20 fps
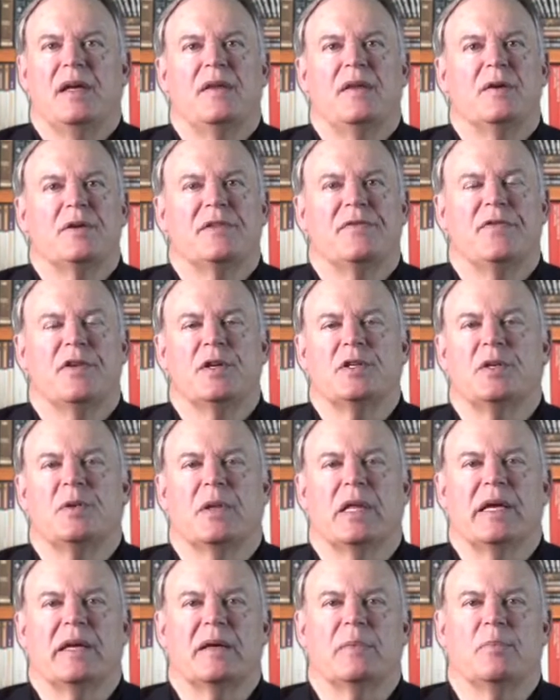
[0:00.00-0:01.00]
there is
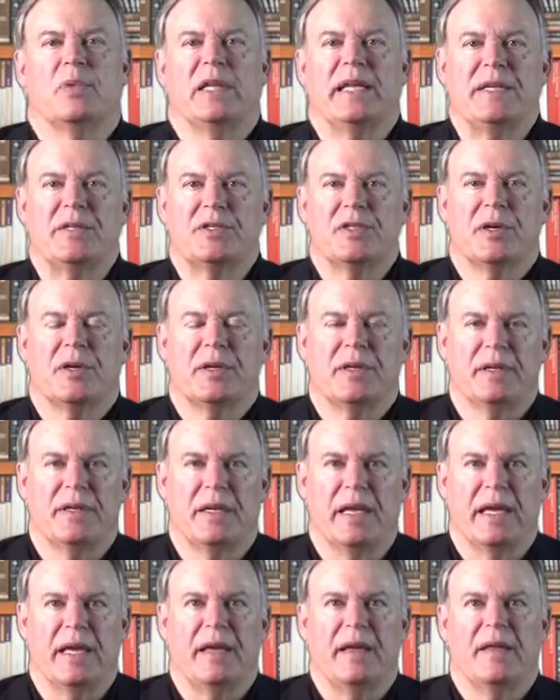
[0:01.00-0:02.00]
virtually complete
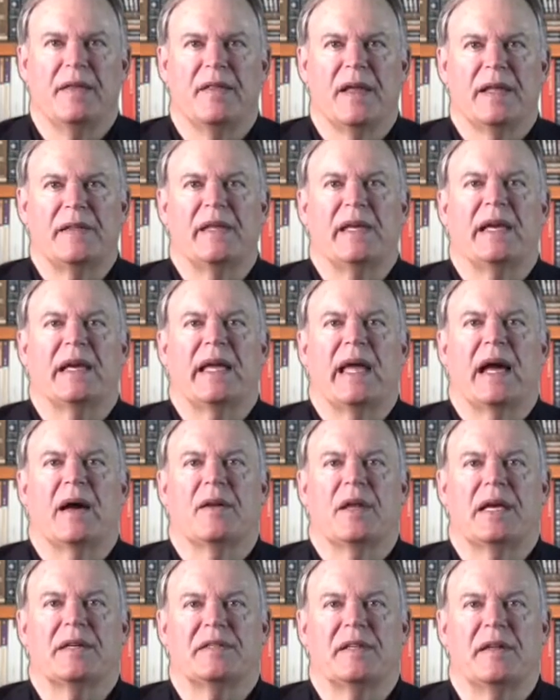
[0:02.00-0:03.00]
certainty that the
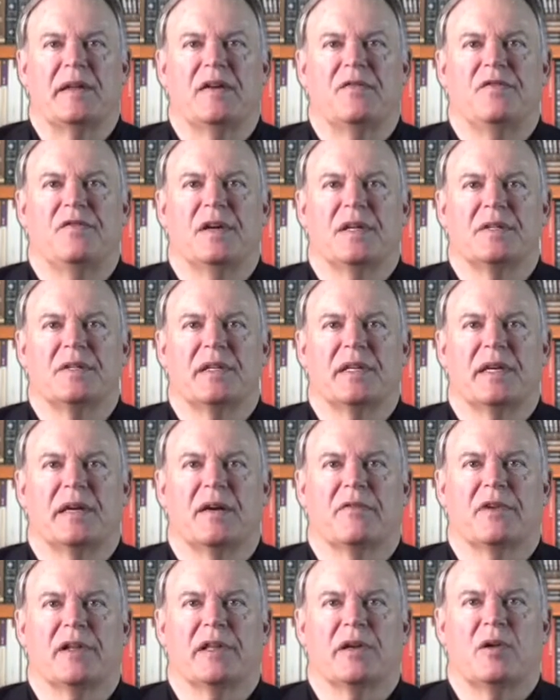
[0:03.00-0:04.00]
account has enough funds to
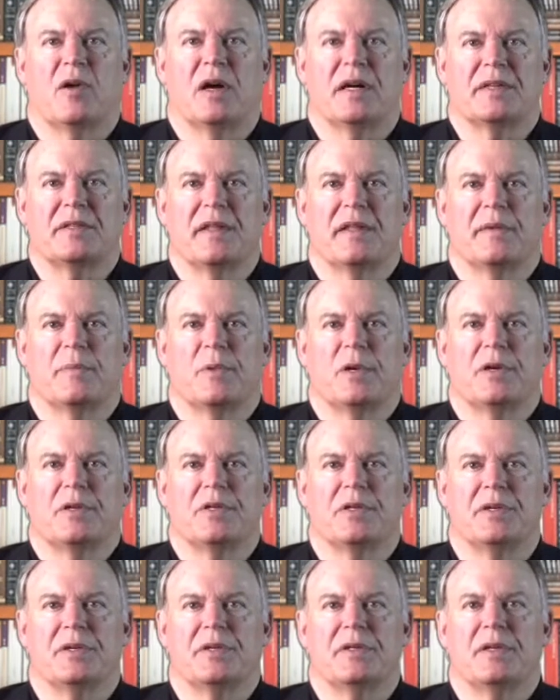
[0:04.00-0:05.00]
cover the cost of the
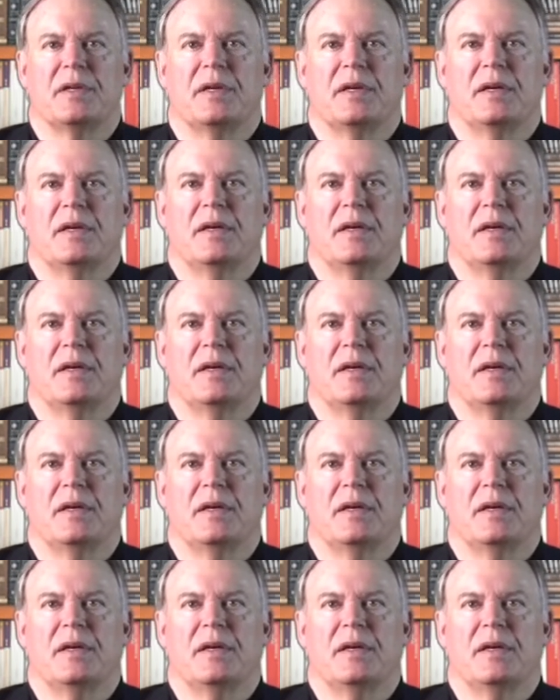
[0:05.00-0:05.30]
purchase.